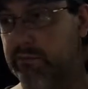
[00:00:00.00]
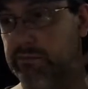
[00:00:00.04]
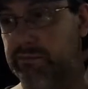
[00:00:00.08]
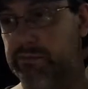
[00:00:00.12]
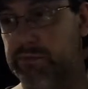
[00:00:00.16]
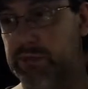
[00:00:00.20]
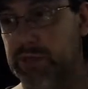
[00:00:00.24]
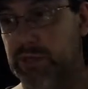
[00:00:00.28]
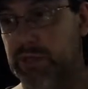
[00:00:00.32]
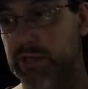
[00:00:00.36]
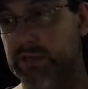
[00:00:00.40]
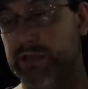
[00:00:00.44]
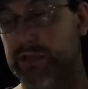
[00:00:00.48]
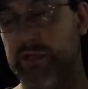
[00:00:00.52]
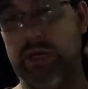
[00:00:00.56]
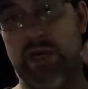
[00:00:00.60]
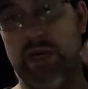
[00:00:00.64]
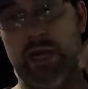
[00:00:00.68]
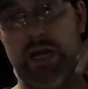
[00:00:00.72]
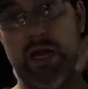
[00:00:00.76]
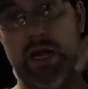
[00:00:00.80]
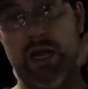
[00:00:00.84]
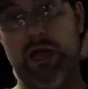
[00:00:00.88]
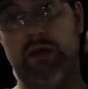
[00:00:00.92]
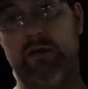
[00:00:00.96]
just
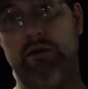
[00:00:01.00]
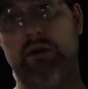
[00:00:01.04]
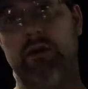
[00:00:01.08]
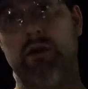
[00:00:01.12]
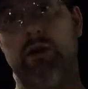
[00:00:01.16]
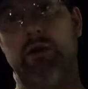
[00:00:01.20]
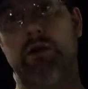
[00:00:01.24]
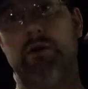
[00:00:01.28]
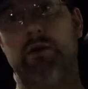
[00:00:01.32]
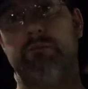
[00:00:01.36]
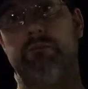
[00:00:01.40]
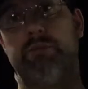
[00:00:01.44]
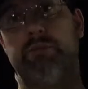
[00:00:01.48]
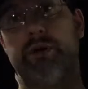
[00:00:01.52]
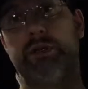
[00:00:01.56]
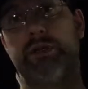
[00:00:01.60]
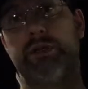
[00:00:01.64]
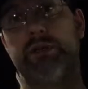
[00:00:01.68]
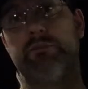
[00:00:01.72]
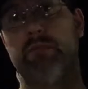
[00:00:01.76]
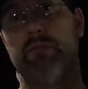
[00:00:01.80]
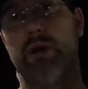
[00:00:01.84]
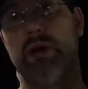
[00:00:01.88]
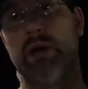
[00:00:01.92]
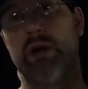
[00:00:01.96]
put
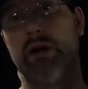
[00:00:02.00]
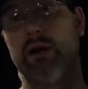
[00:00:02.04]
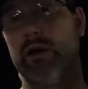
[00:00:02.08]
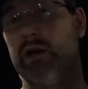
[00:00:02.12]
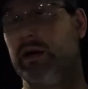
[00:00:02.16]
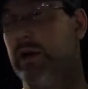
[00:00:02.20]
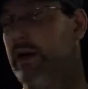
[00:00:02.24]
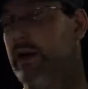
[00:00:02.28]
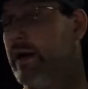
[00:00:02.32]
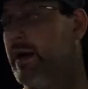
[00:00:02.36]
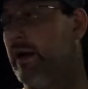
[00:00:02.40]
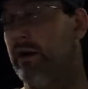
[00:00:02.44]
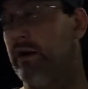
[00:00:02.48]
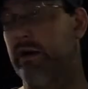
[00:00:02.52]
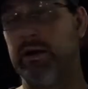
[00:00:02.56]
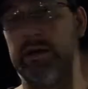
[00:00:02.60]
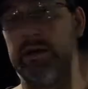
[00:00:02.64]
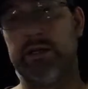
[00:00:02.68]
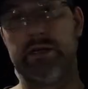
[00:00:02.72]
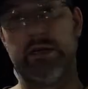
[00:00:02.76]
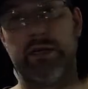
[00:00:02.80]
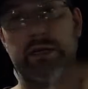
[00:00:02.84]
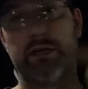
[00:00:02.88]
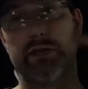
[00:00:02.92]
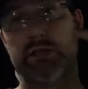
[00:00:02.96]
some butter in there and
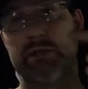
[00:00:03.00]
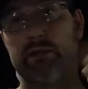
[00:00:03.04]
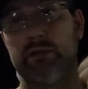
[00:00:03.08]
just